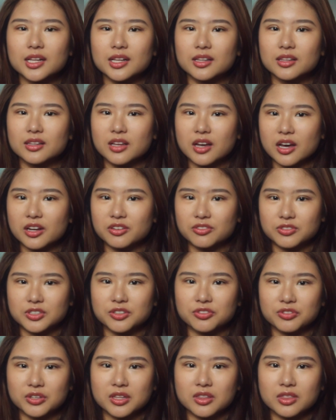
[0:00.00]
a lot of
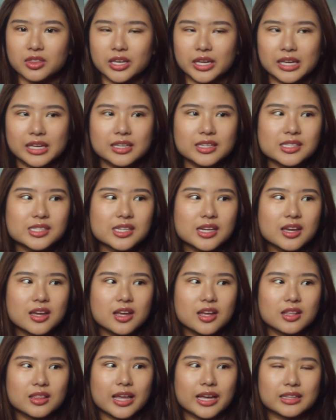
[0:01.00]
different things,
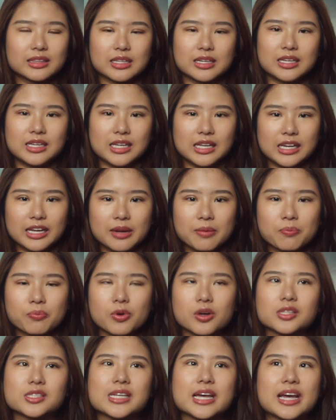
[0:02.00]
like the healing
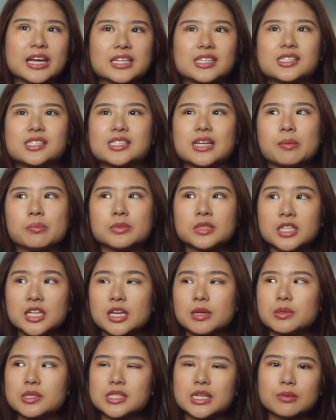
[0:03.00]
process, some
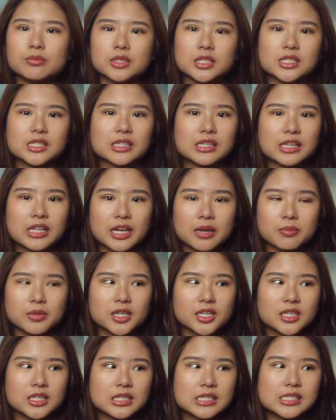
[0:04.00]
tips, some
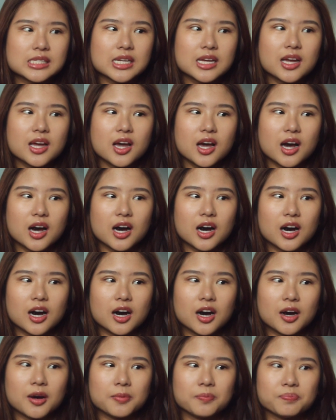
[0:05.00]
disclaimers,
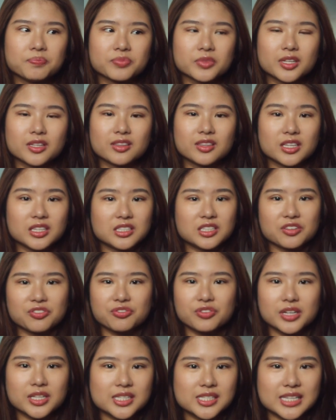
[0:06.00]
the
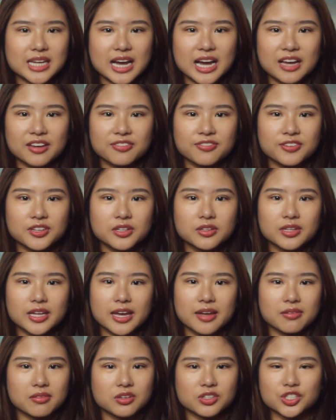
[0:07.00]
difference that I feel,
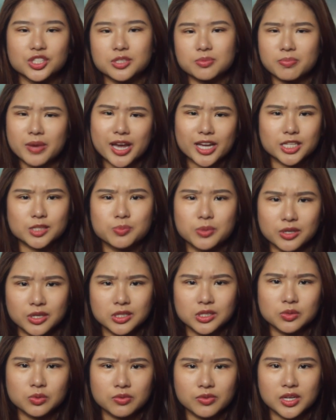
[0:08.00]
and just my
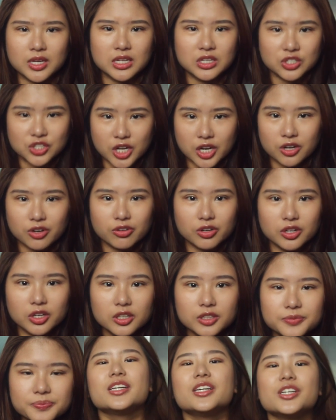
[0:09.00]
experience with it in
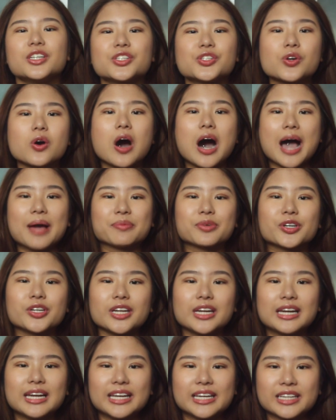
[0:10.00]
general. So I'm
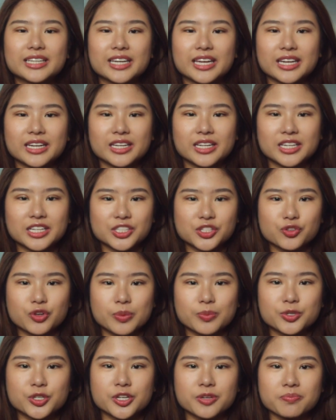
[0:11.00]
gonna link in the
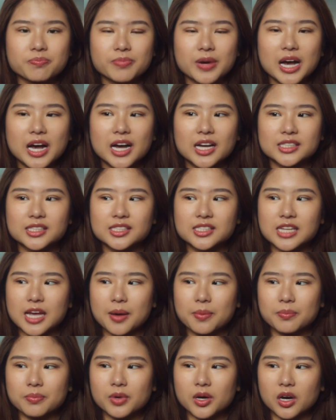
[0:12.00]
description bar
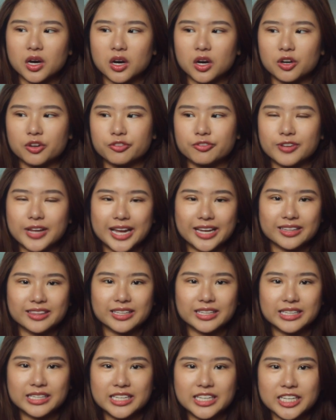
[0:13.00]
some of like
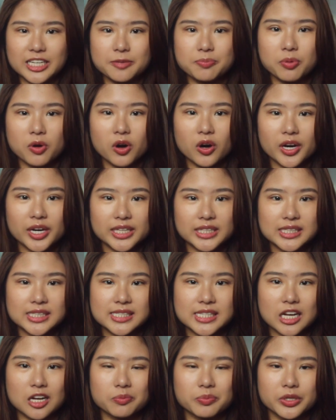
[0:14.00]
the key points
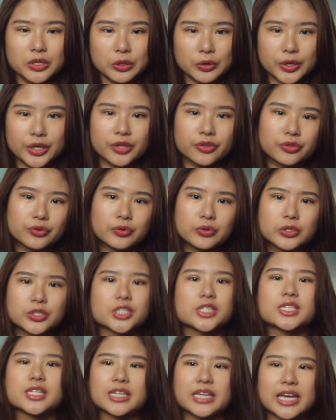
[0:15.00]
that I'll be going through,
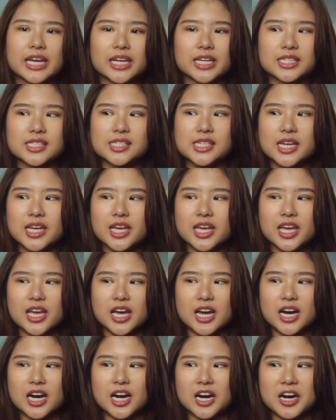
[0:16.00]
just in case
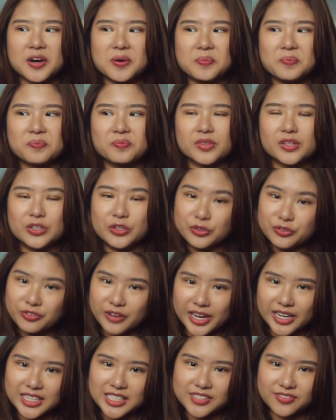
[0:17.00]
you
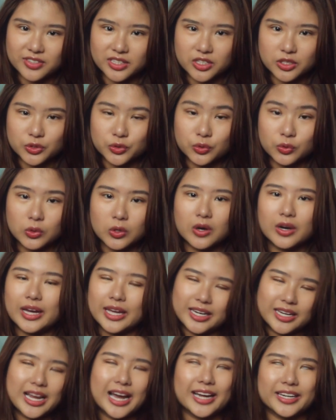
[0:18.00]
find this video too long,
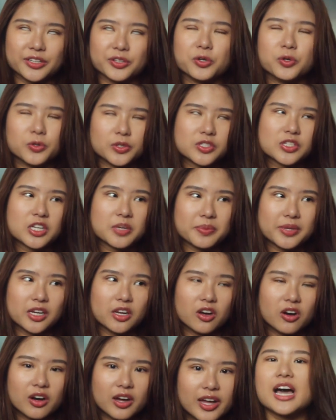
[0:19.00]
and I know it's gonna be
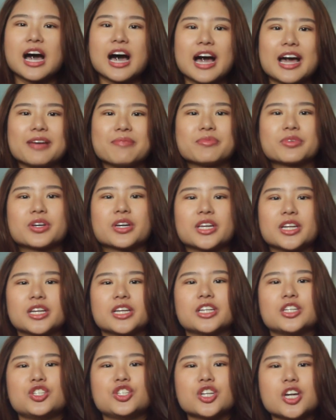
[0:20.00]
long. I'm
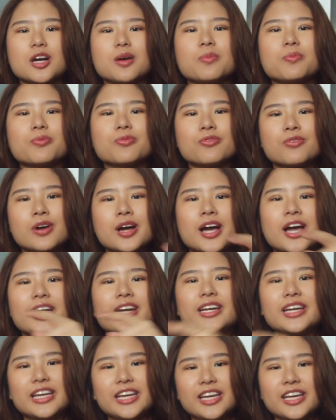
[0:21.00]
gonna jump
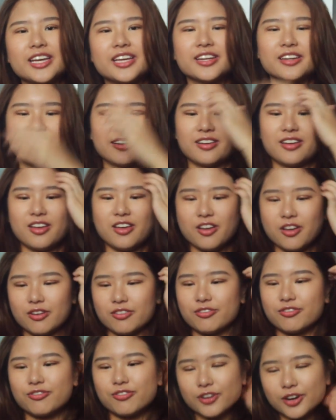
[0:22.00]
right in.
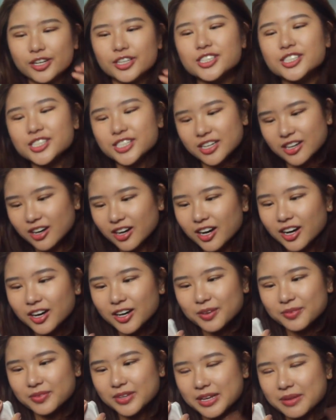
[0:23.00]
First
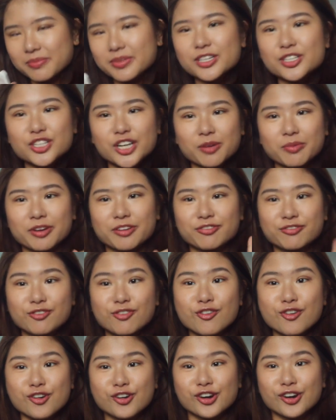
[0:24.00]
up, let me check my
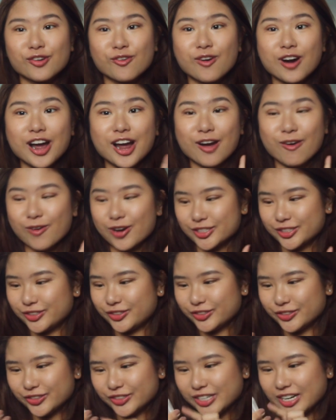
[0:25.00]
phone and what I want
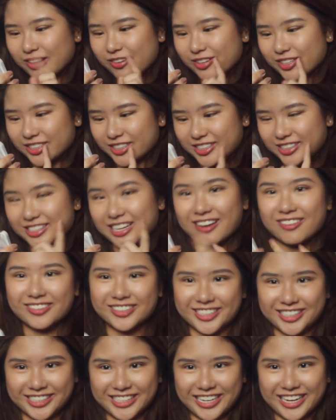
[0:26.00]
to
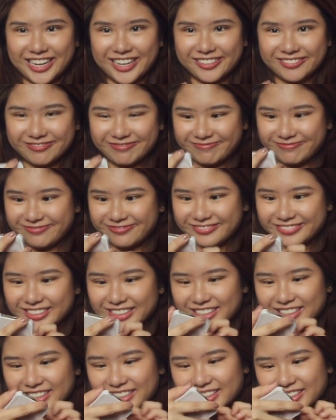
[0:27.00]
say.
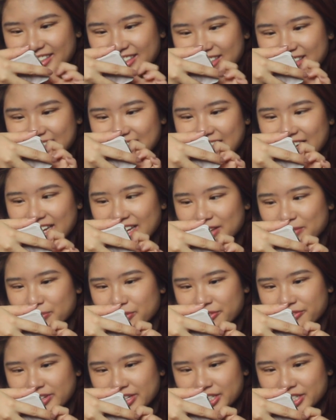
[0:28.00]
Is that
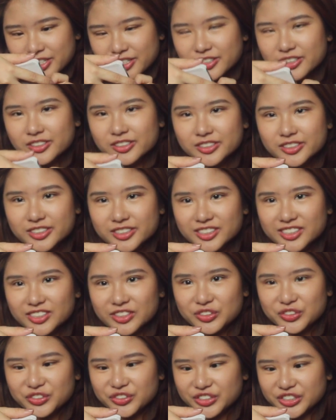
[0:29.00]
unprofessional?
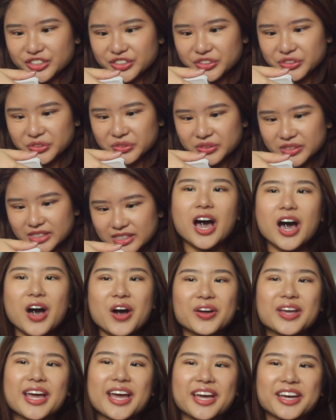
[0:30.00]
Screw you.
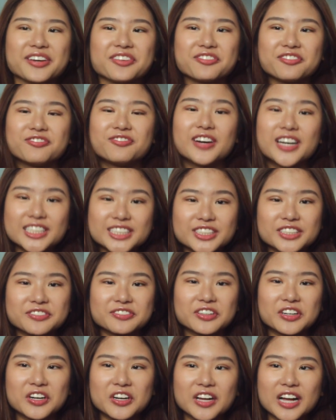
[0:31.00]
Okay, first of
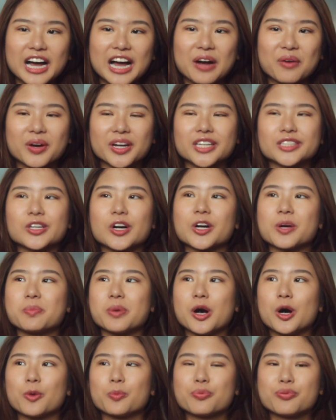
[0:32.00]
all, I want to talk
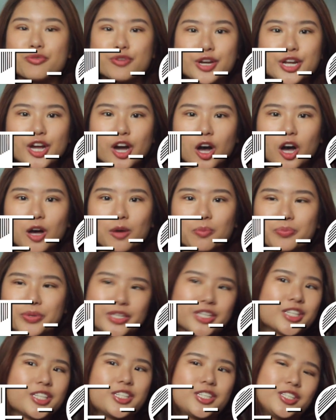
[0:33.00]
about pre-op,
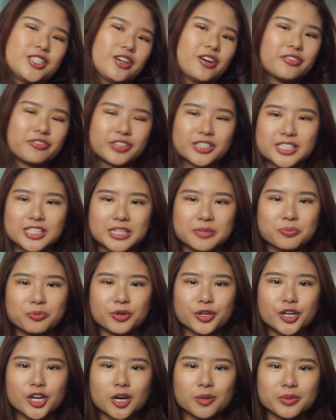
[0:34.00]
because obviously
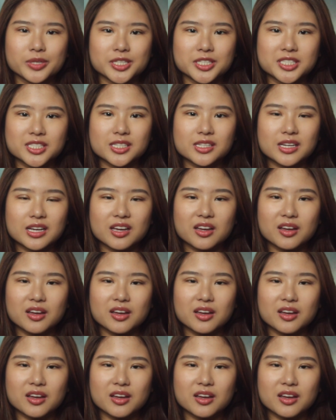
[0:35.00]
pre-op is